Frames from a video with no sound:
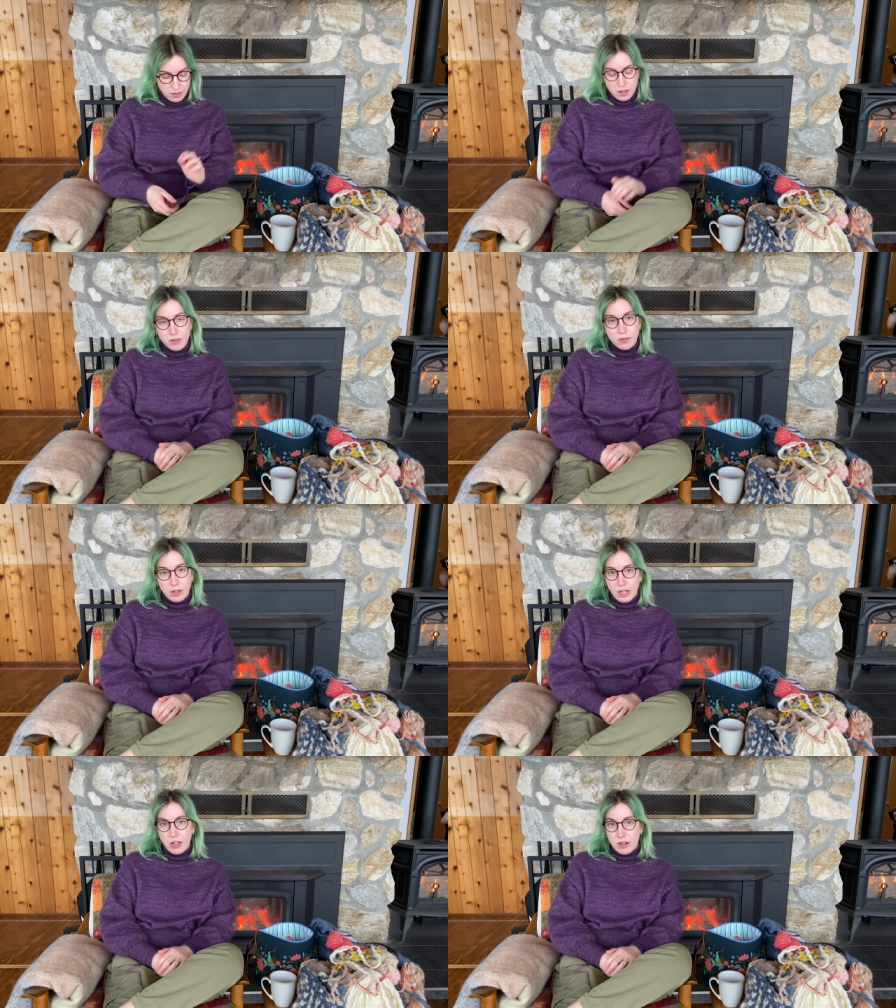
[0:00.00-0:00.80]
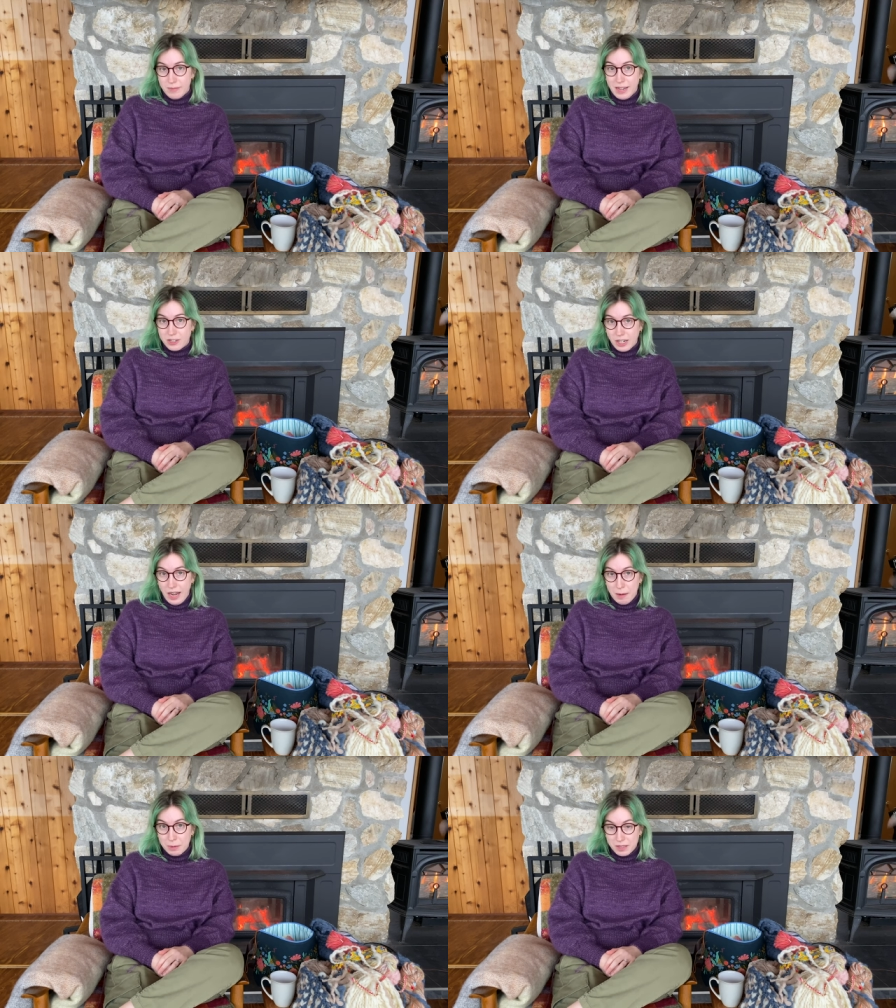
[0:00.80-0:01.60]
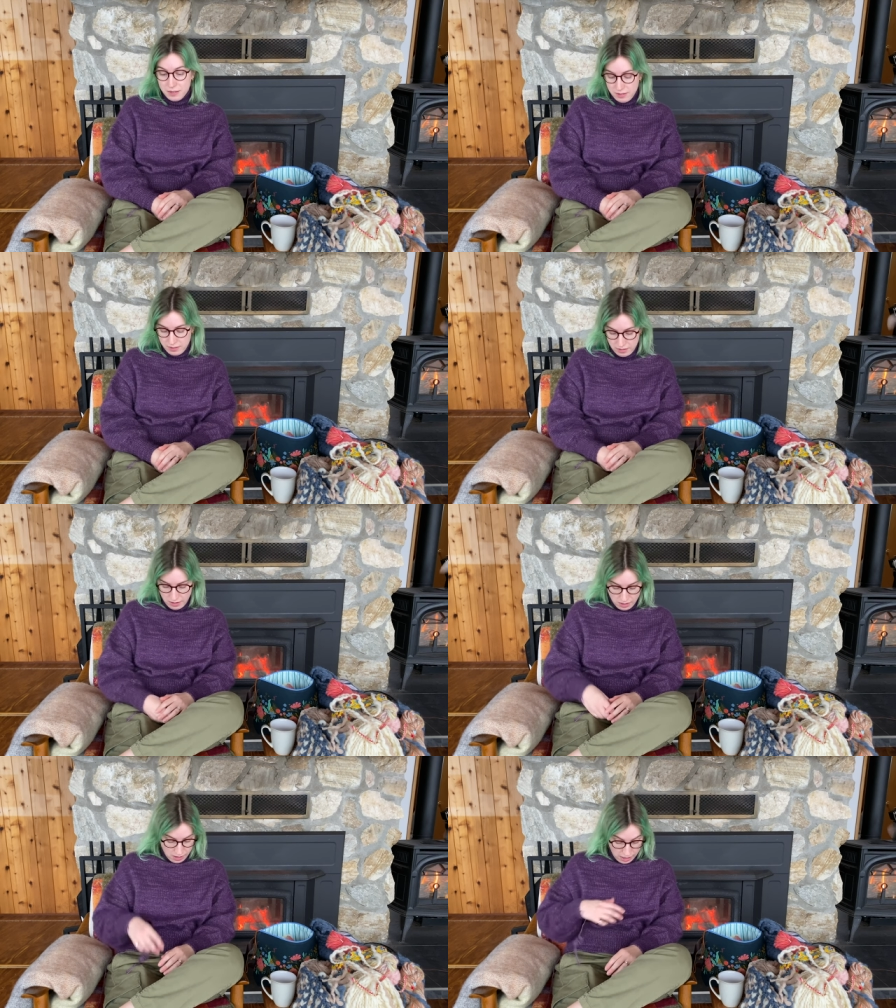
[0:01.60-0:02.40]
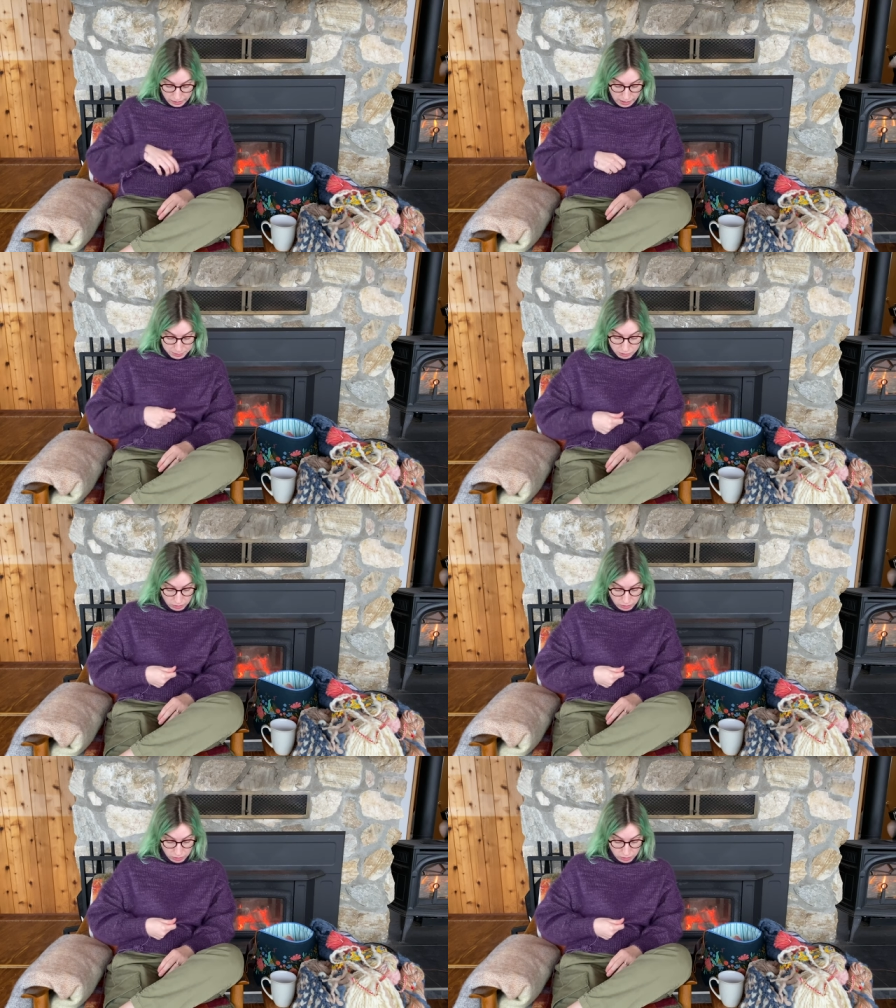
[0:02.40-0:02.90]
really a lot of magic happens. I absolutely